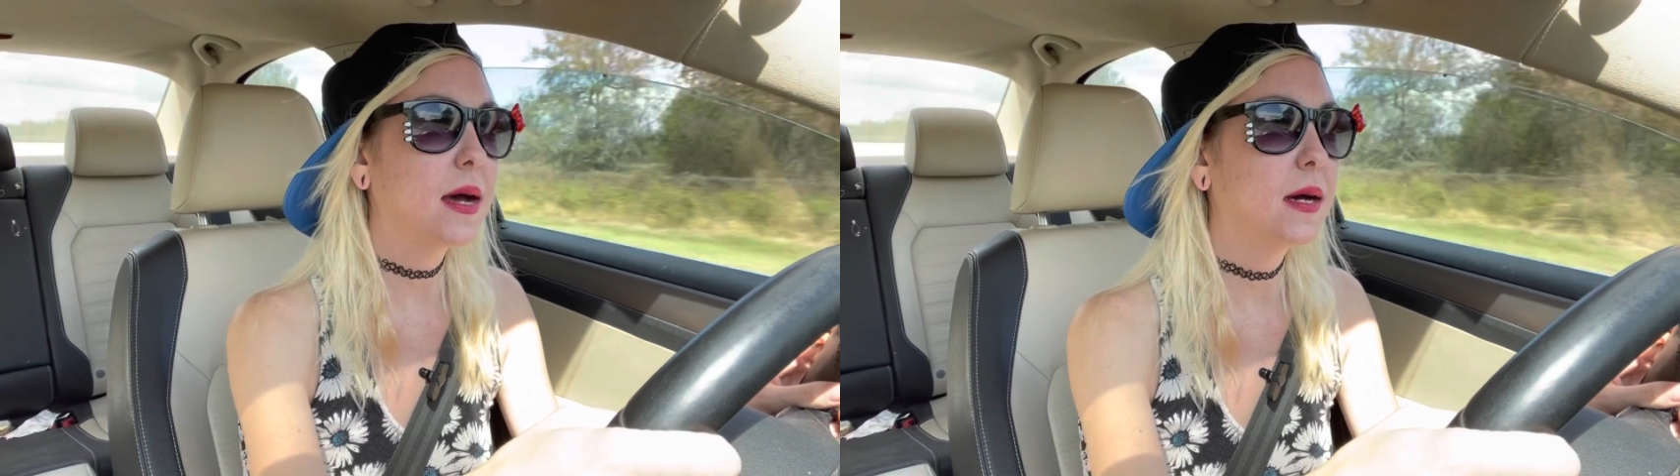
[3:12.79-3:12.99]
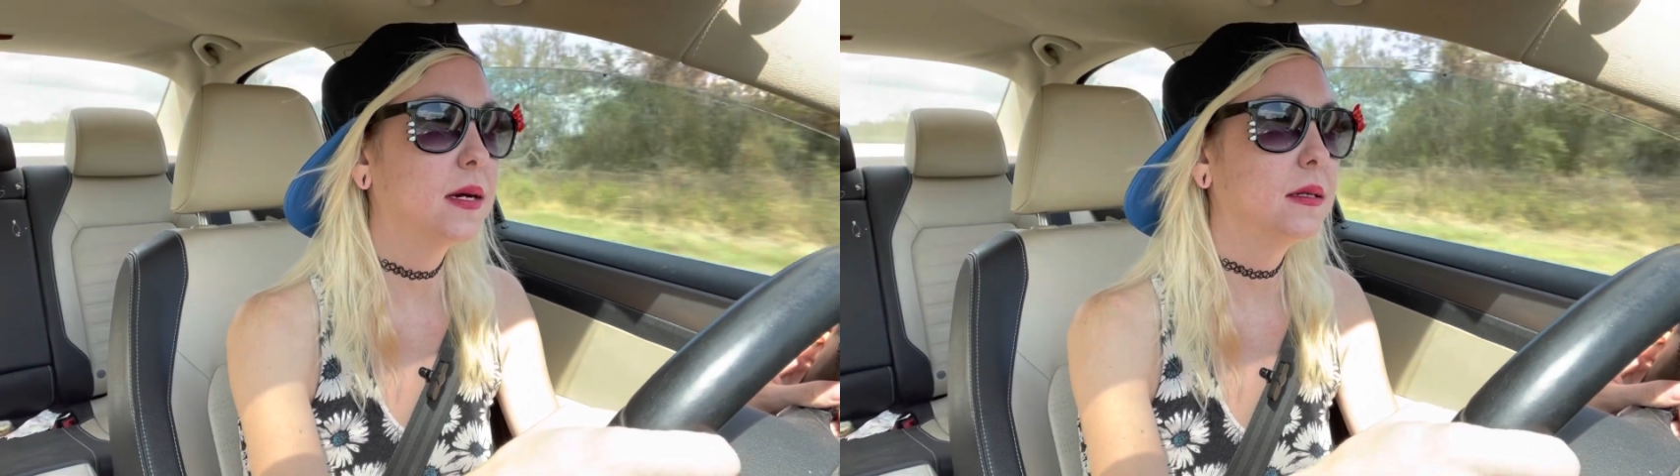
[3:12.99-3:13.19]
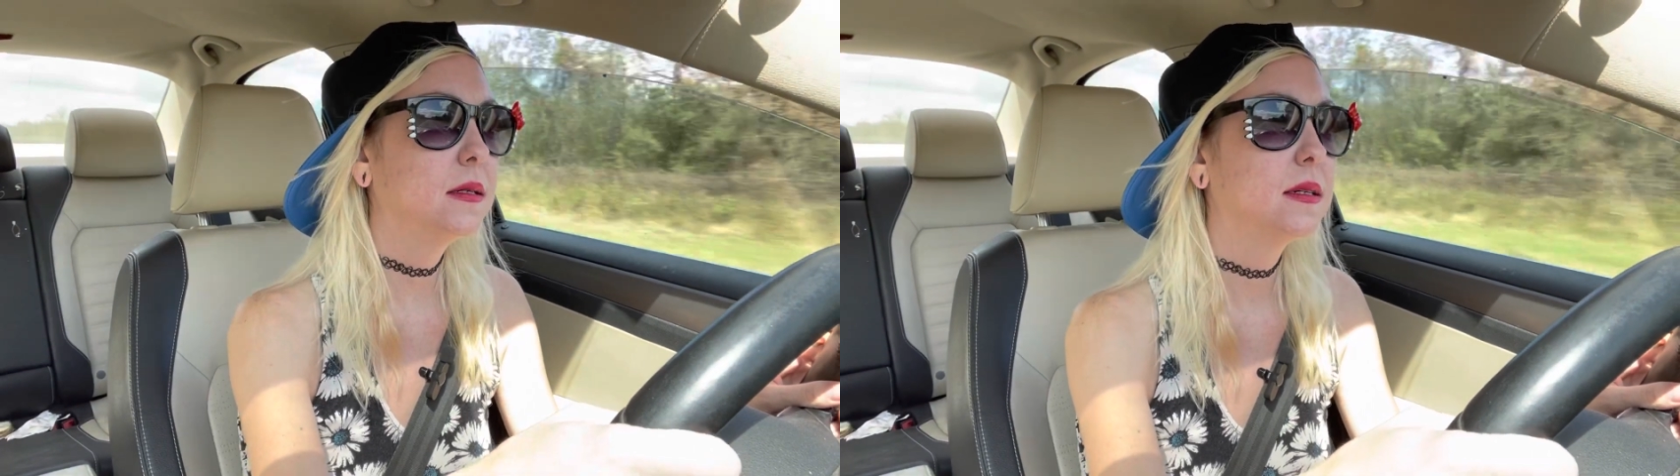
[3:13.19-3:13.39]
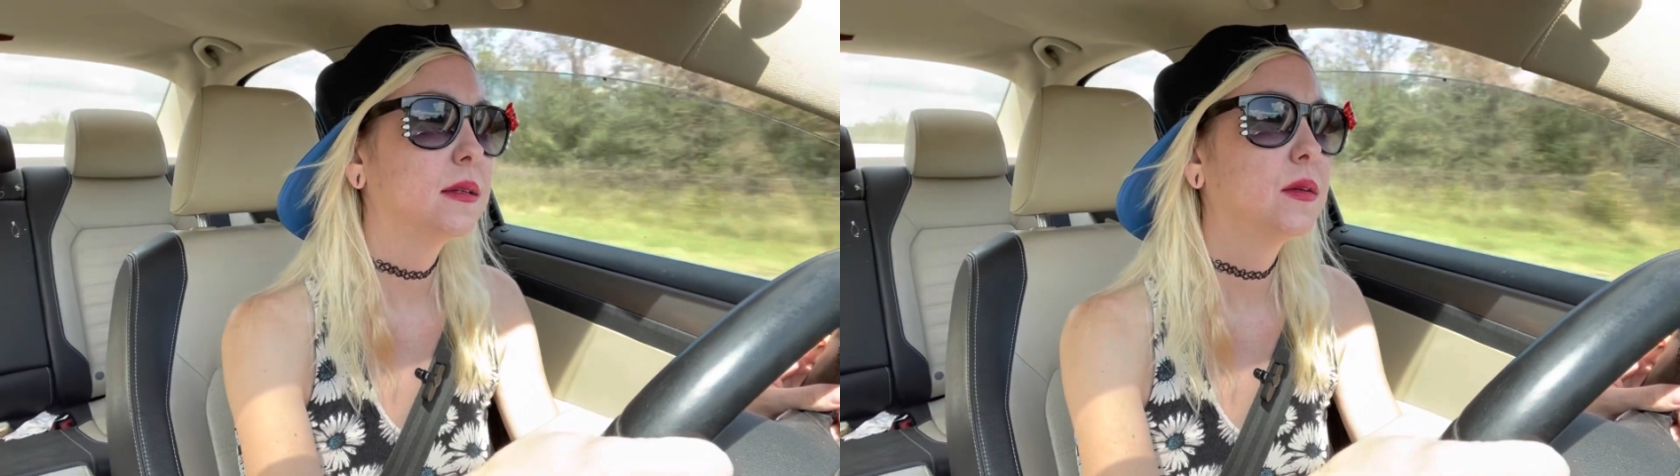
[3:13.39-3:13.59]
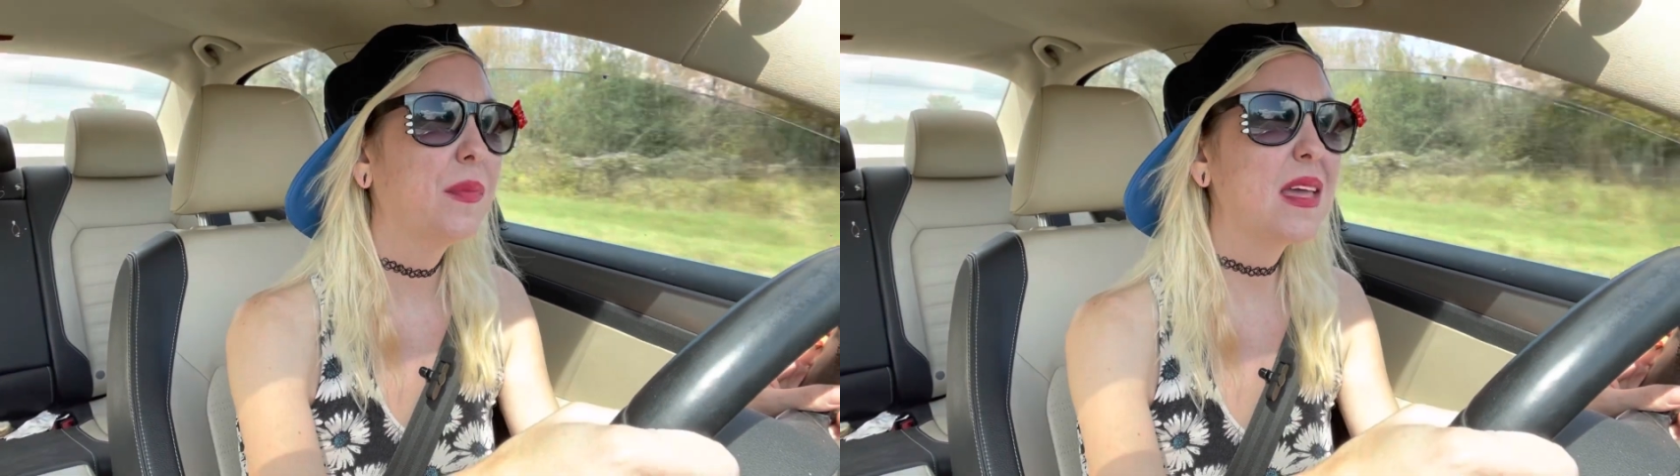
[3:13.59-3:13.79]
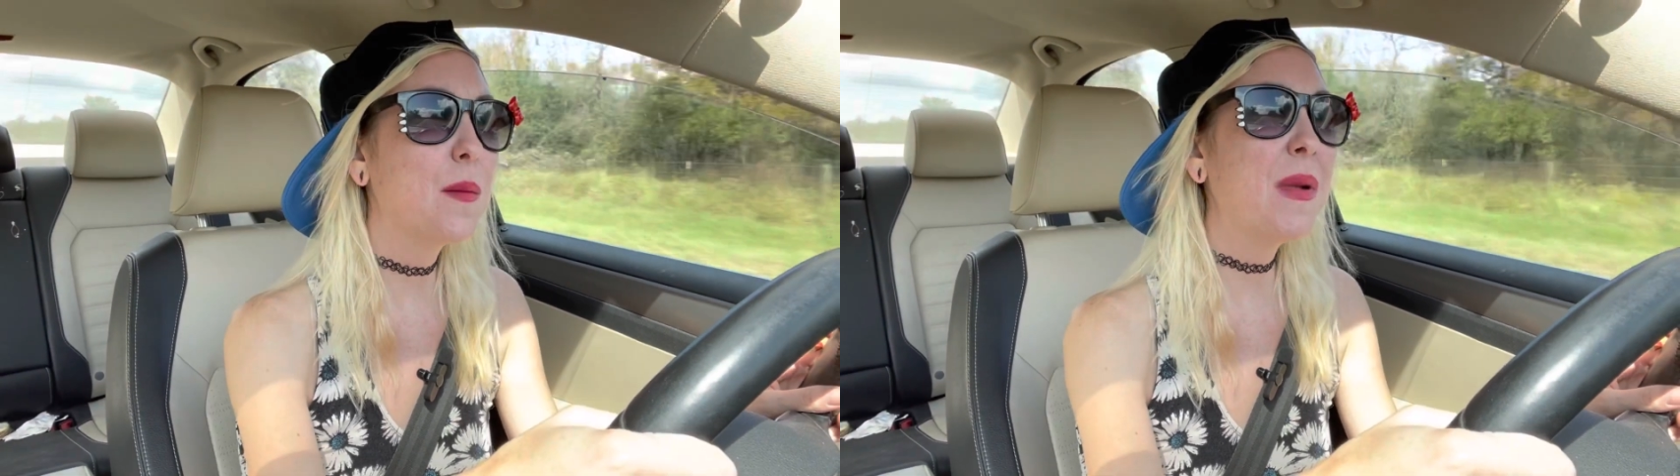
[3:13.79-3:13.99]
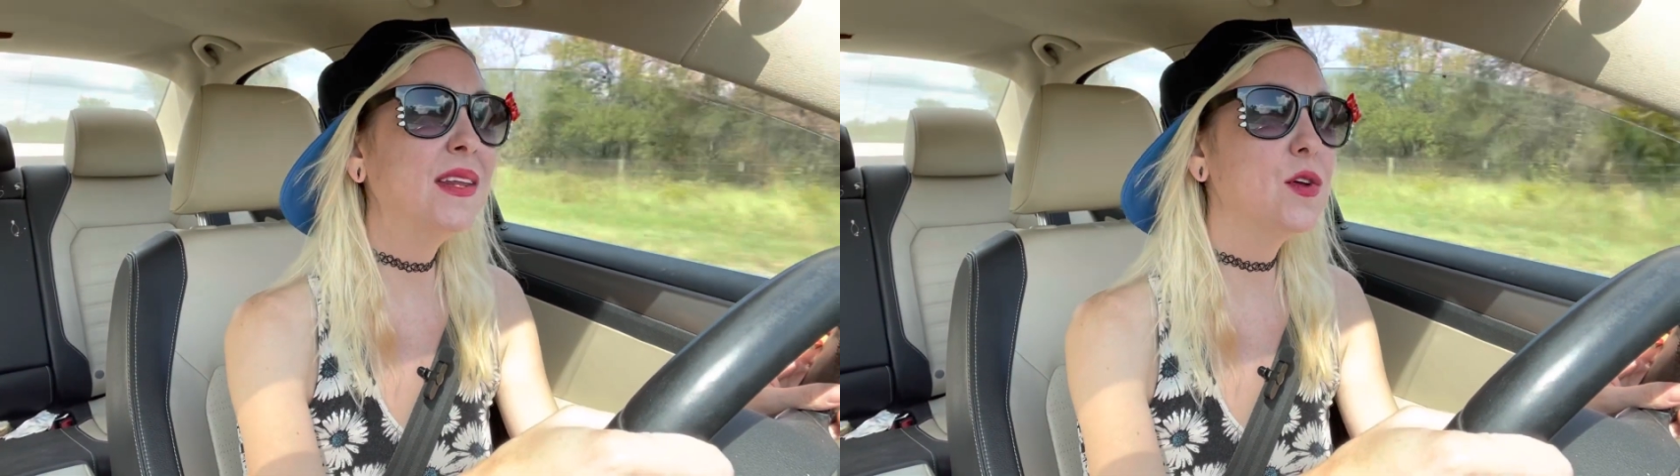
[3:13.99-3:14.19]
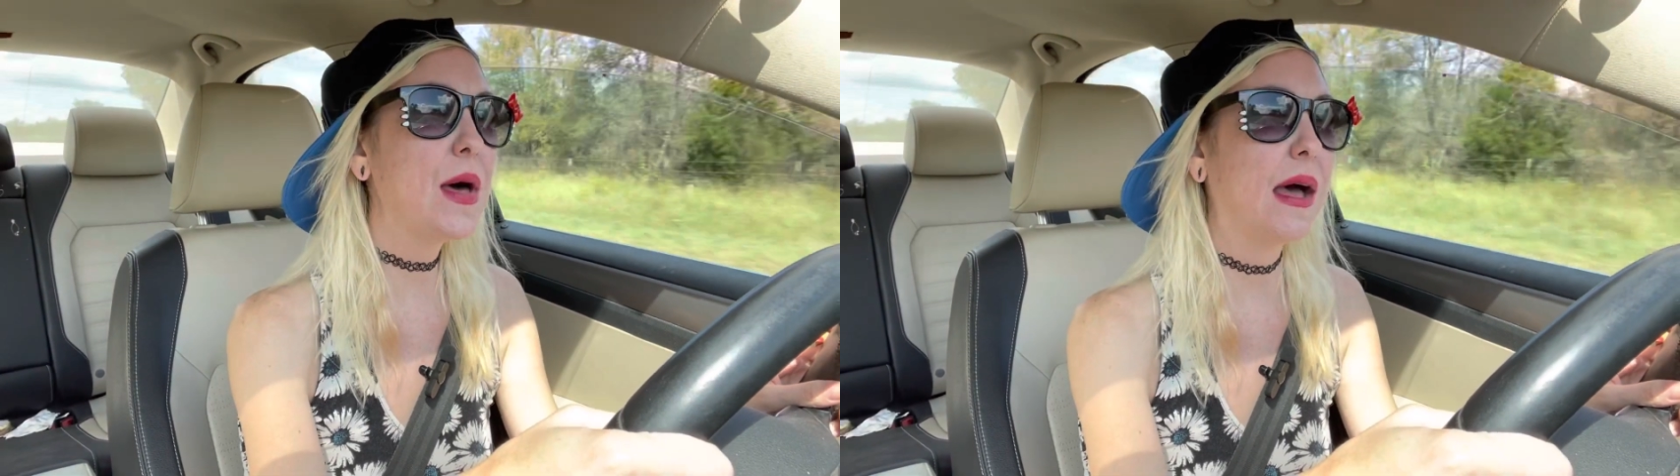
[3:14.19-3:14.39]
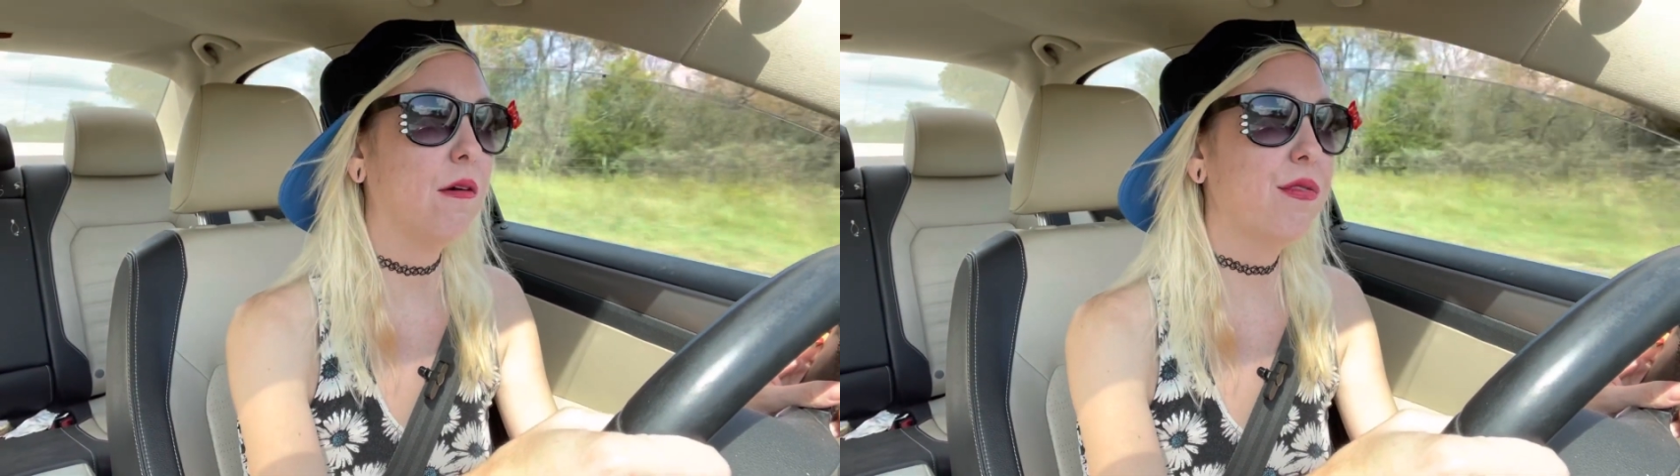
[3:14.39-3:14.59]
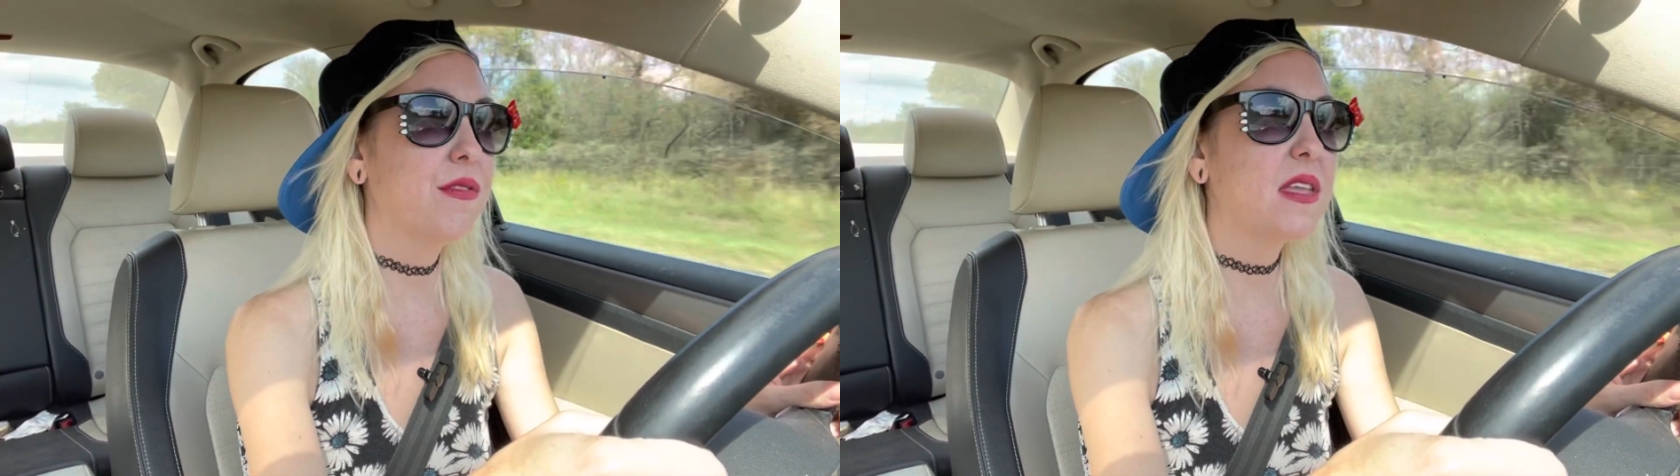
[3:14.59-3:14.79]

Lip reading: a mental health